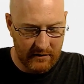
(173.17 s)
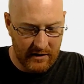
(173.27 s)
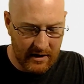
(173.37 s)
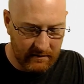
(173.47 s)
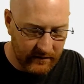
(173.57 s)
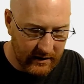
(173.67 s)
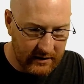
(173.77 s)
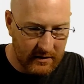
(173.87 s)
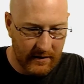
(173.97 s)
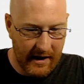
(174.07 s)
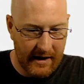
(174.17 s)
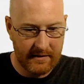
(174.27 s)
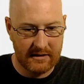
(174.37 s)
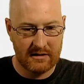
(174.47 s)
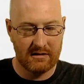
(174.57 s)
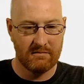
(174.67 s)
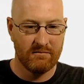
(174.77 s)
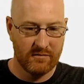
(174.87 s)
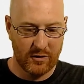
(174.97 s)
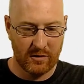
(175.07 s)
Nah, let's go that. That's the
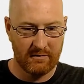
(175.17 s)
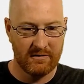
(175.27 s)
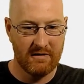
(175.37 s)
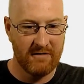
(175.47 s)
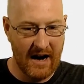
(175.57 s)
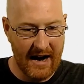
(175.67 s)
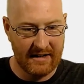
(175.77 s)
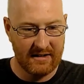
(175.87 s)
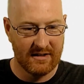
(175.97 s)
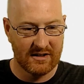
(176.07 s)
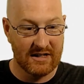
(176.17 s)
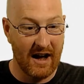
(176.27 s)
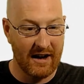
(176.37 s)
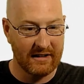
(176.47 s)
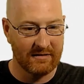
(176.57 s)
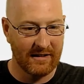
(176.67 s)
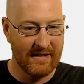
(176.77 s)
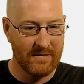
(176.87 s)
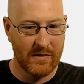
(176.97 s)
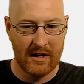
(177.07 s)
sort of divide sign,
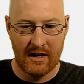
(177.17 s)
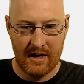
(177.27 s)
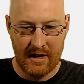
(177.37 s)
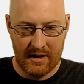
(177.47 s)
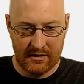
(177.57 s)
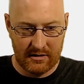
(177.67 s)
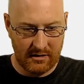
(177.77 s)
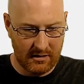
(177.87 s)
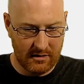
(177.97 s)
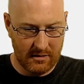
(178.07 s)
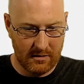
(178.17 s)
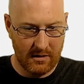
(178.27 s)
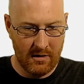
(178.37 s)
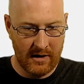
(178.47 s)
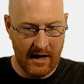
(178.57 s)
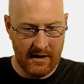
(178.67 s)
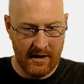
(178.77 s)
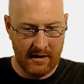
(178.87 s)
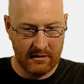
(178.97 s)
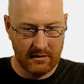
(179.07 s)
right? So, okay,
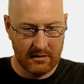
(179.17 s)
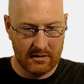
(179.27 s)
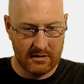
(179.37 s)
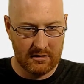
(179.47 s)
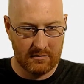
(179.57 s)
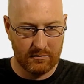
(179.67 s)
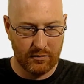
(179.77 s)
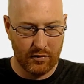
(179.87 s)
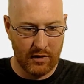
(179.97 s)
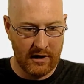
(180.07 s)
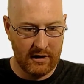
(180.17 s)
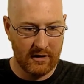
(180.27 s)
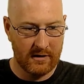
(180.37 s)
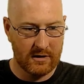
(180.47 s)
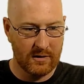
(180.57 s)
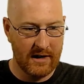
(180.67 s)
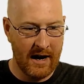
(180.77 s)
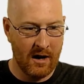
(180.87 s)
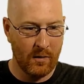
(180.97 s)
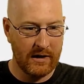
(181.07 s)
that looks pretty good. So
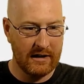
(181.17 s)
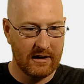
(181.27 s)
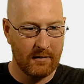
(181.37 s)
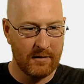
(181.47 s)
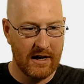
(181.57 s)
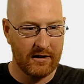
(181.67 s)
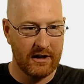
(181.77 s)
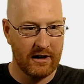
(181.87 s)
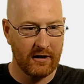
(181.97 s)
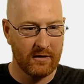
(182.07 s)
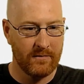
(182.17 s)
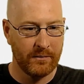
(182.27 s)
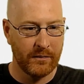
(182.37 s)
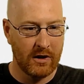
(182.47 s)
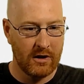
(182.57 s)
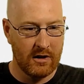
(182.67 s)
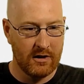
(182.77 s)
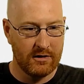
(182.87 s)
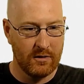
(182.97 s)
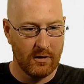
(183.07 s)
now we come down here
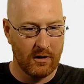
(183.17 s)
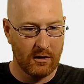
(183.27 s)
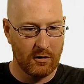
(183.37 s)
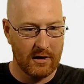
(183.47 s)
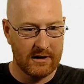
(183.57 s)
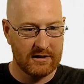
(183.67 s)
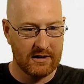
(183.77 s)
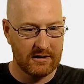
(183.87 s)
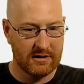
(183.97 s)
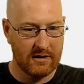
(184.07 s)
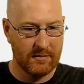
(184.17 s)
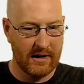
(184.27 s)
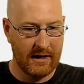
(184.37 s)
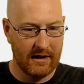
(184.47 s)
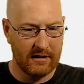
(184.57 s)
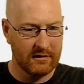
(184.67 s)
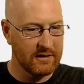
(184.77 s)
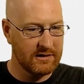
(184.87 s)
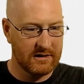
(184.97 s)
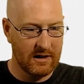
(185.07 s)
to our grid system and
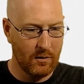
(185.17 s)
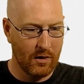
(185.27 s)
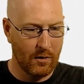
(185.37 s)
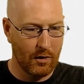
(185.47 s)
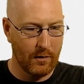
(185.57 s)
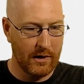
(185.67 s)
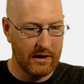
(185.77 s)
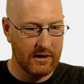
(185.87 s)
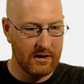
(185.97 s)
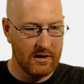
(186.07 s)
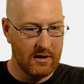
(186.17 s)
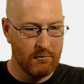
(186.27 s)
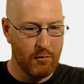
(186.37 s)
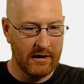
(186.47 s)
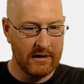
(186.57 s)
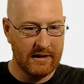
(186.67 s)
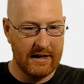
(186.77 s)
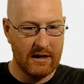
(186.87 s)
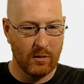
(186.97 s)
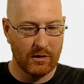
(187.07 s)
let's see, where were we? Button
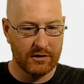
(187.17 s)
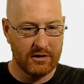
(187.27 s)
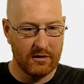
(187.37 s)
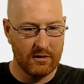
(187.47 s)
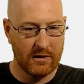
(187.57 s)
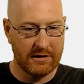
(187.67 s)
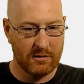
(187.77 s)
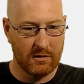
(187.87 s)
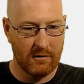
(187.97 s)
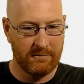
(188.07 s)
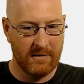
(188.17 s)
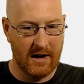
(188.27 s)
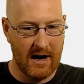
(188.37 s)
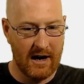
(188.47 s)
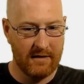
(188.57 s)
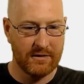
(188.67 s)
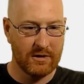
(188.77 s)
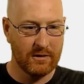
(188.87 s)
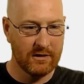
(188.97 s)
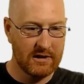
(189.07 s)
equal to, that's row five.
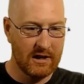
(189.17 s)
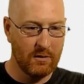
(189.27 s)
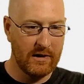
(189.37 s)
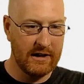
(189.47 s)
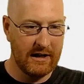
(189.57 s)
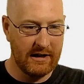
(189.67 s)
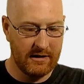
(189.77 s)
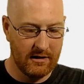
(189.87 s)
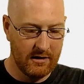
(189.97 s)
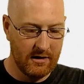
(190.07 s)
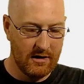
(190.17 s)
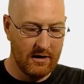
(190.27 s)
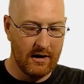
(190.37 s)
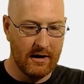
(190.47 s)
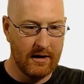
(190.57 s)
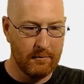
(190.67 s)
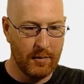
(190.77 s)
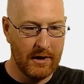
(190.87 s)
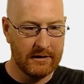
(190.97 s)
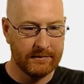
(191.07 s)
So it looks like we need um,
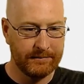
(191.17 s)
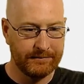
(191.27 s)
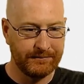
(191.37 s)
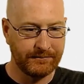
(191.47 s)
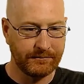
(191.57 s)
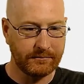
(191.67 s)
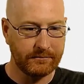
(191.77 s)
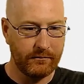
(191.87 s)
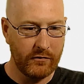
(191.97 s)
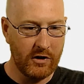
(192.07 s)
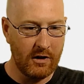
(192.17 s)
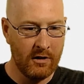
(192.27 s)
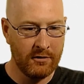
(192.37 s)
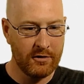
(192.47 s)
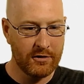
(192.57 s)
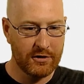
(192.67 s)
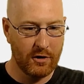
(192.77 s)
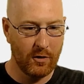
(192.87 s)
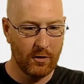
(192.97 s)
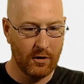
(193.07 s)
button
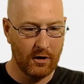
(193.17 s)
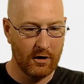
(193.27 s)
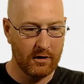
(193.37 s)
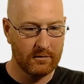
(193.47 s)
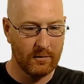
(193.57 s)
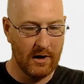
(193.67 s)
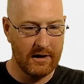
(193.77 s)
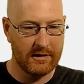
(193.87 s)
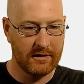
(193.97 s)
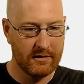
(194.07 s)
underscore what?